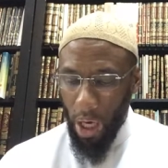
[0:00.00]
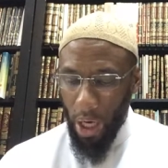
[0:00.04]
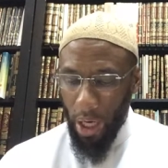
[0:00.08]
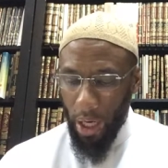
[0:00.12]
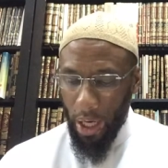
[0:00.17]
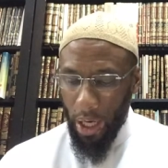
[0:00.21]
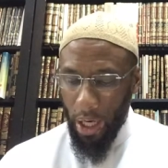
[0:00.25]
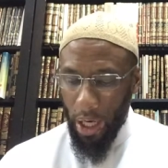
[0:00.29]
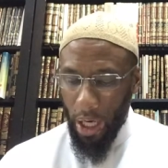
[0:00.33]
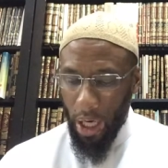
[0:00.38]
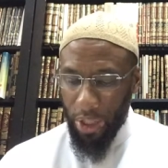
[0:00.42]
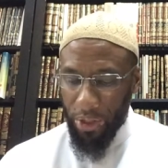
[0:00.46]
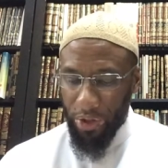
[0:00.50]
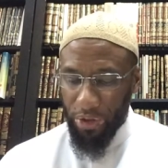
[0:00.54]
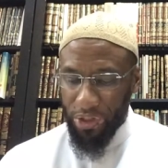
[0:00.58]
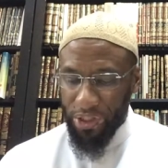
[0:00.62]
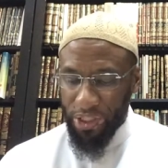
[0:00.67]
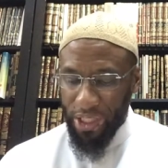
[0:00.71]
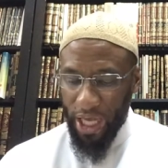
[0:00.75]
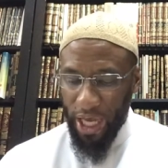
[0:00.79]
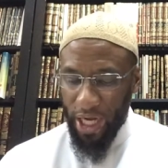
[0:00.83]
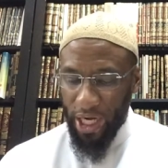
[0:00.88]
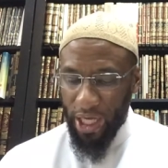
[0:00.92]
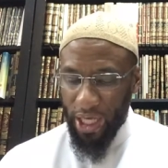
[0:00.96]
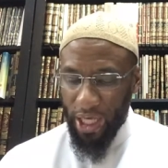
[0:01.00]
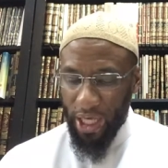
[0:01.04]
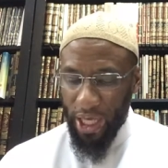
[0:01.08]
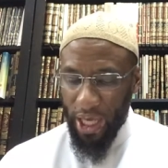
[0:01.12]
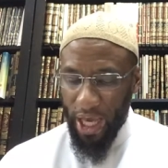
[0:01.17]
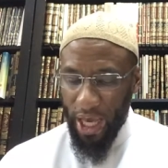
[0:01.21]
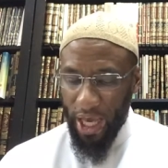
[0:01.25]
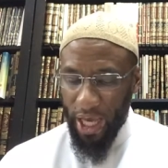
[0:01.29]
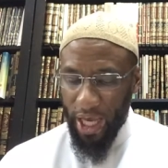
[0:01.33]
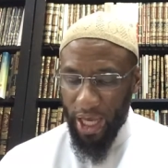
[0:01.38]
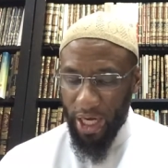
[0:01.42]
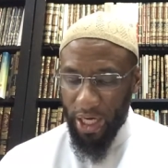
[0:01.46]
uh,
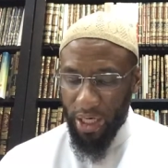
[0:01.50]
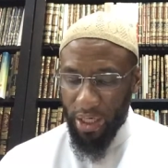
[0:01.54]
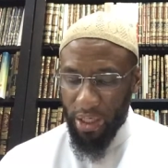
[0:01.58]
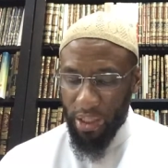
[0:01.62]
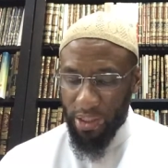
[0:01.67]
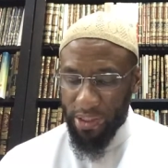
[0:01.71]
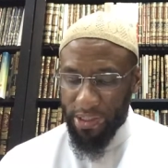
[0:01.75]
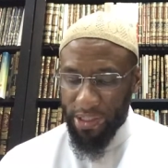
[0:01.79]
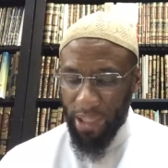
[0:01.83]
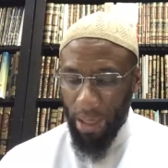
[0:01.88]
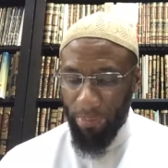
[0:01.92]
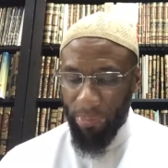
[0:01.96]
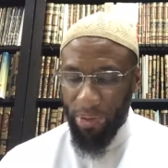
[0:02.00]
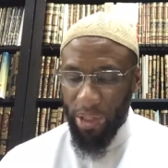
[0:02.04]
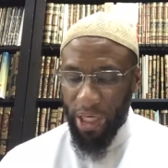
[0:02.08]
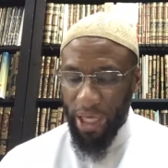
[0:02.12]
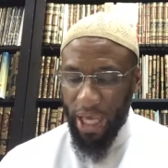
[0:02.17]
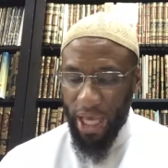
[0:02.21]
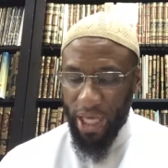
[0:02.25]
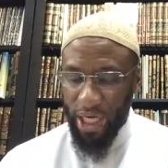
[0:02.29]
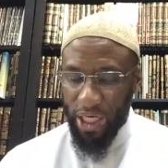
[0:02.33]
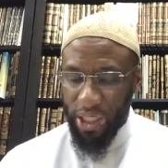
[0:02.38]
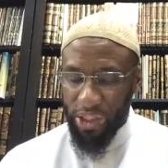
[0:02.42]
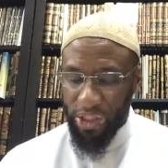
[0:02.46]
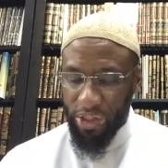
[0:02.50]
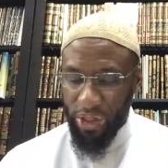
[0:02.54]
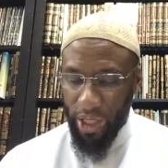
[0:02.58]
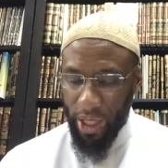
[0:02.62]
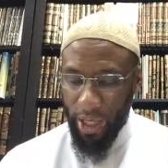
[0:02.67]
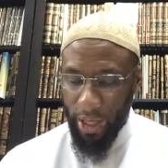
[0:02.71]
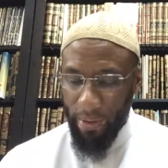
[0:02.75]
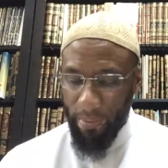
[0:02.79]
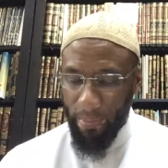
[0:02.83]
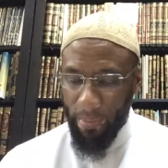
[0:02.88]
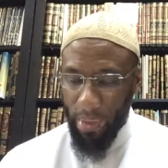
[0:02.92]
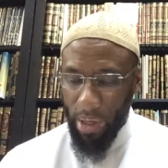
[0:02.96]
understanding and supplicating to
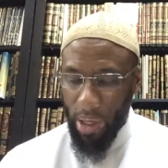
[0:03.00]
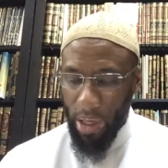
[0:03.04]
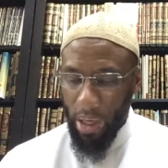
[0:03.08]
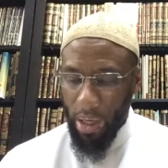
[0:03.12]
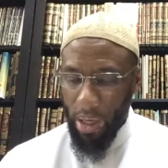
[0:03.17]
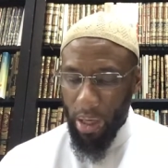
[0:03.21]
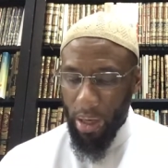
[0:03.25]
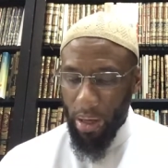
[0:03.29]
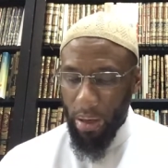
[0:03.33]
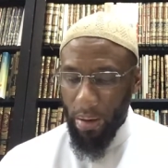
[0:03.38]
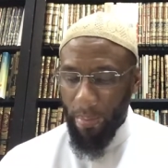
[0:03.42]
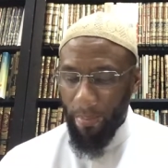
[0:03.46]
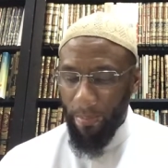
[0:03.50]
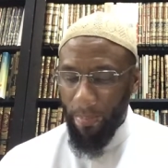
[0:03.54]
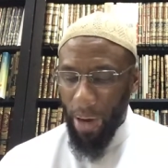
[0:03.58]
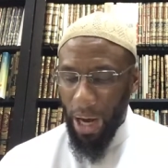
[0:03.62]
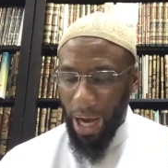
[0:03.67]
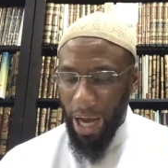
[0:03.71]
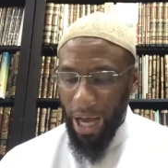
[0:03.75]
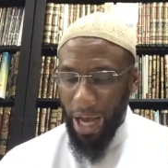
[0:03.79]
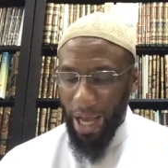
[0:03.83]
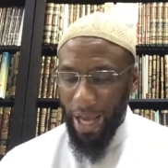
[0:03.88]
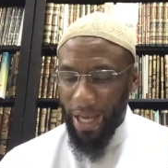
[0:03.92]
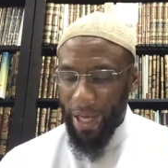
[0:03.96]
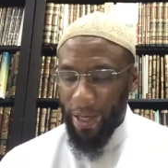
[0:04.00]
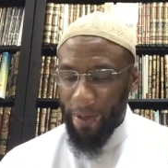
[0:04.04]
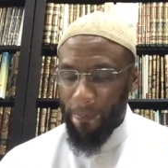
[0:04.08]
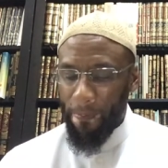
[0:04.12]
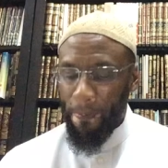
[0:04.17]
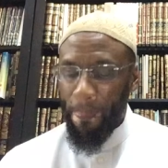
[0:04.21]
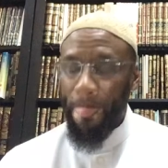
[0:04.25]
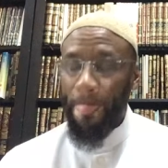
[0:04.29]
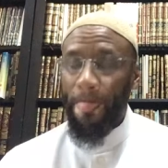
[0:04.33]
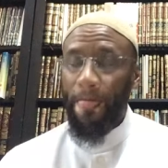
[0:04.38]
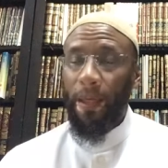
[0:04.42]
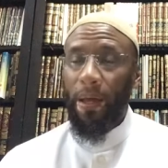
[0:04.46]
him by
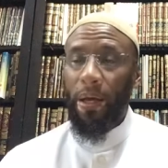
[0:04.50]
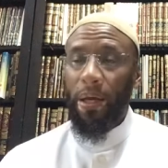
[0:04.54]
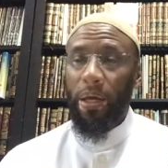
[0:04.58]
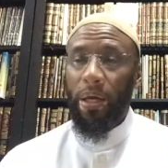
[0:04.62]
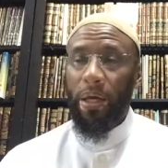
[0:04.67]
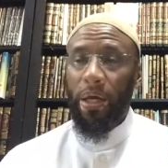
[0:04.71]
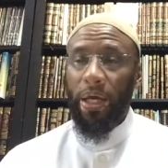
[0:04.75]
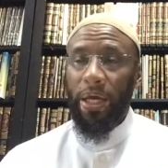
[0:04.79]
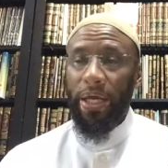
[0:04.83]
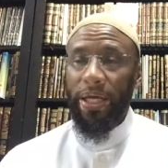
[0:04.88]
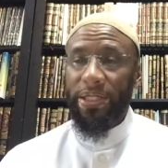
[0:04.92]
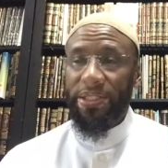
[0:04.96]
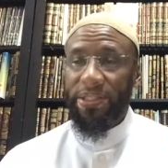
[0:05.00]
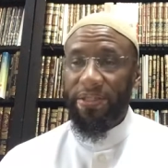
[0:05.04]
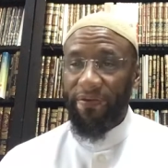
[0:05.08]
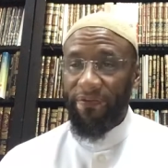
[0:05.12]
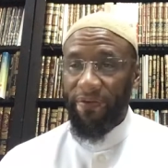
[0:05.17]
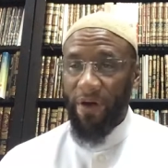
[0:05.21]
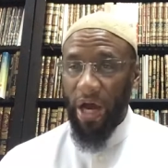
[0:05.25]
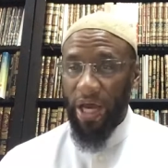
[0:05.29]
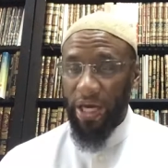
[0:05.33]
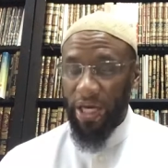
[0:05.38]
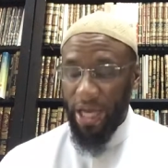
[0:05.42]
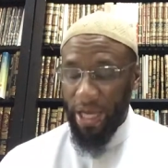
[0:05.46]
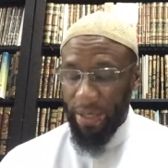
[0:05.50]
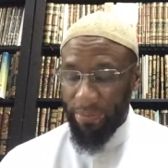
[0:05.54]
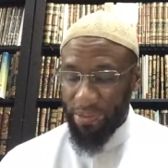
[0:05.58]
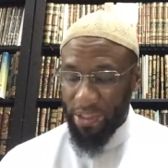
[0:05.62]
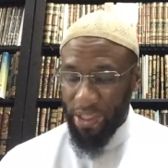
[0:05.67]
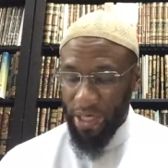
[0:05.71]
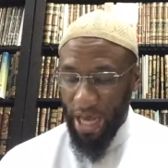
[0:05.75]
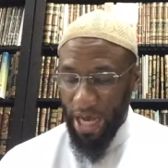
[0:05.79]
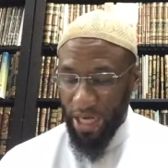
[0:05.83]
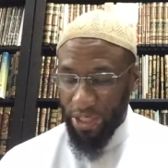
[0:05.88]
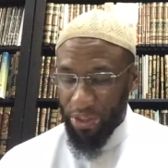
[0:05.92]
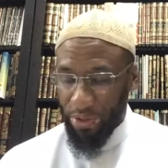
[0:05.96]
his divine
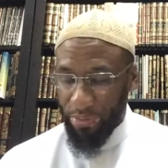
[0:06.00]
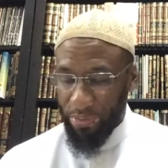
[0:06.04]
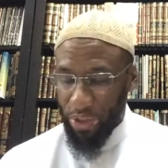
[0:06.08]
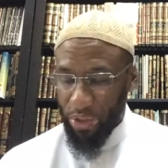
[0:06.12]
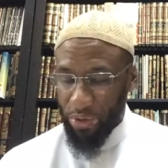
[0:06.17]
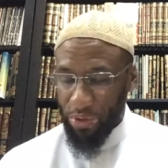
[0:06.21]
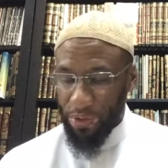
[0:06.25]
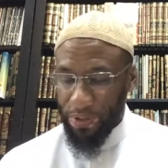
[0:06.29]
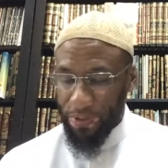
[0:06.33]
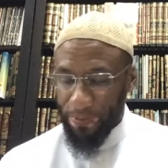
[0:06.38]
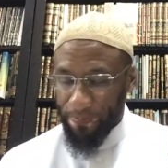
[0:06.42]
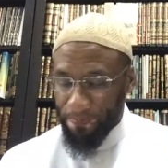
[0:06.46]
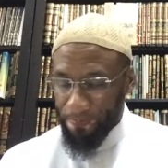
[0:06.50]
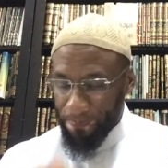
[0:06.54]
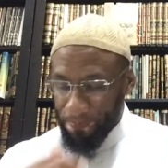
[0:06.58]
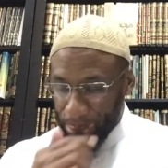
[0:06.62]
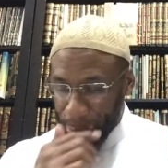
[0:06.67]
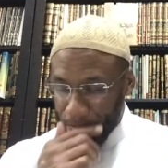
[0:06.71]
names and attributes.